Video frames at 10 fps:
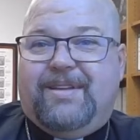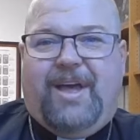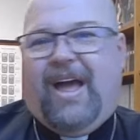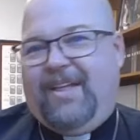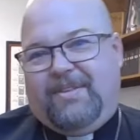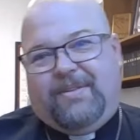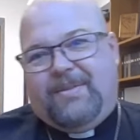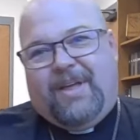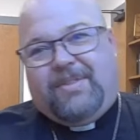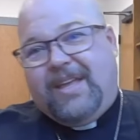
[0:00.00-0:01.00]
I
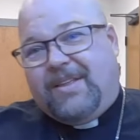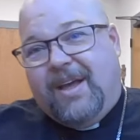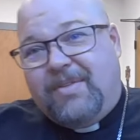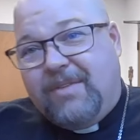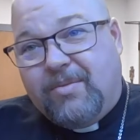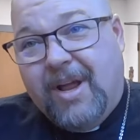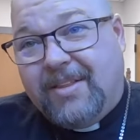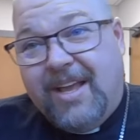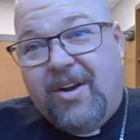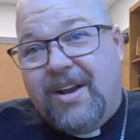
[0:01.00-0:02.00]
I think I, I think
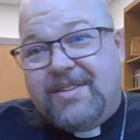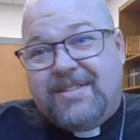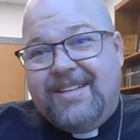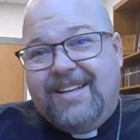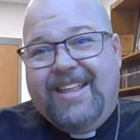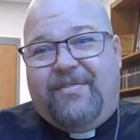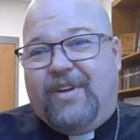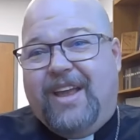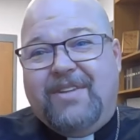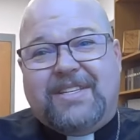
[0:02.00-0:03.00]
right there is the
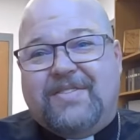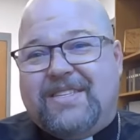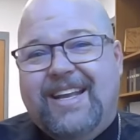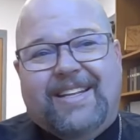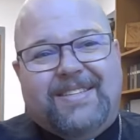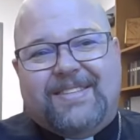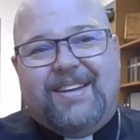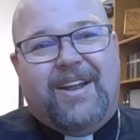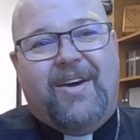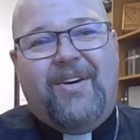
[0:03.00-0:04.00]
forgiveness of sins.
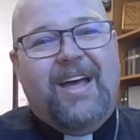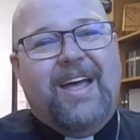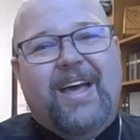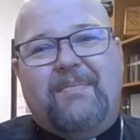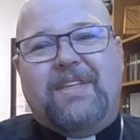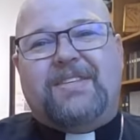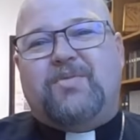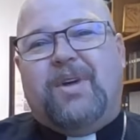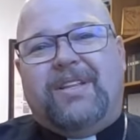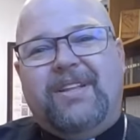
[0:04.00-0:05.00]
You know, I mean, this
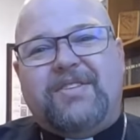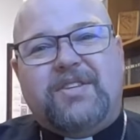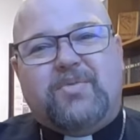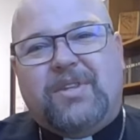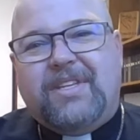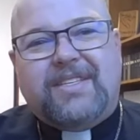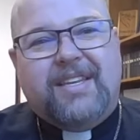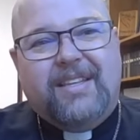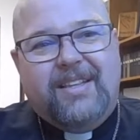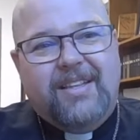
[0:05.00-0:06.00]
is what this is what
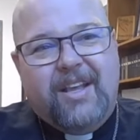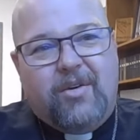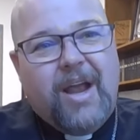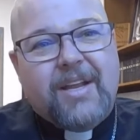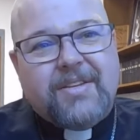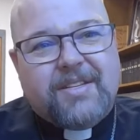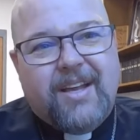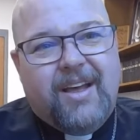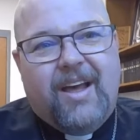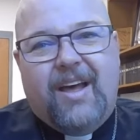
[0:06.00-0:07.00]
this the greatest
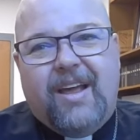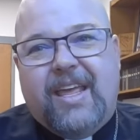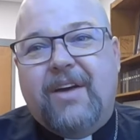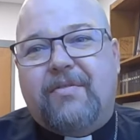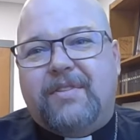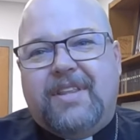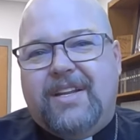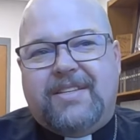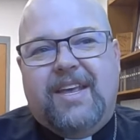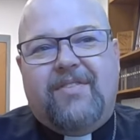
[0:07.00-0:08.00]
uh, gift that
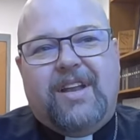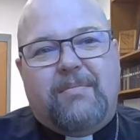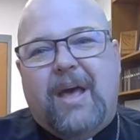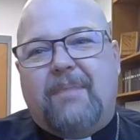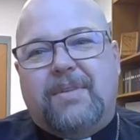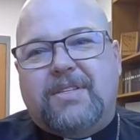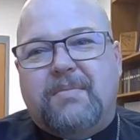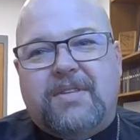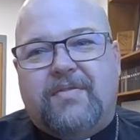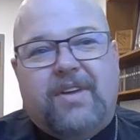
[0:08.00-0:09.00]
is given in
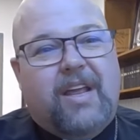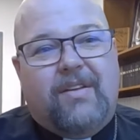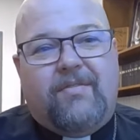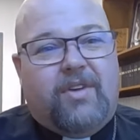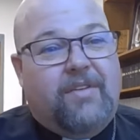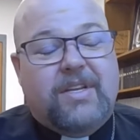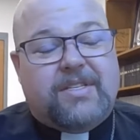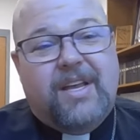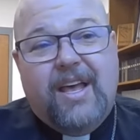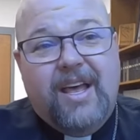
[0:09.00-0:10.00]
baptism is the
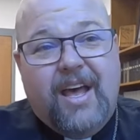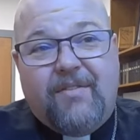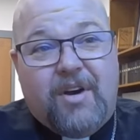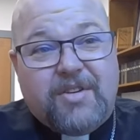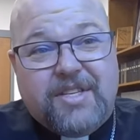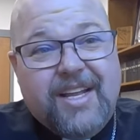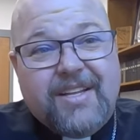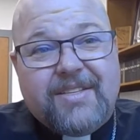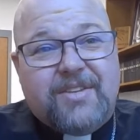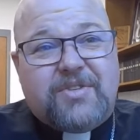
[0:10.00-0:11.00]
forgiveness of our
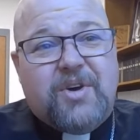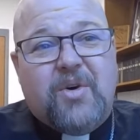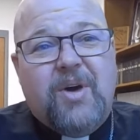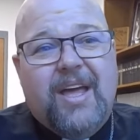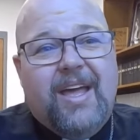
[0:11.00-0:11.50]
sins, and so.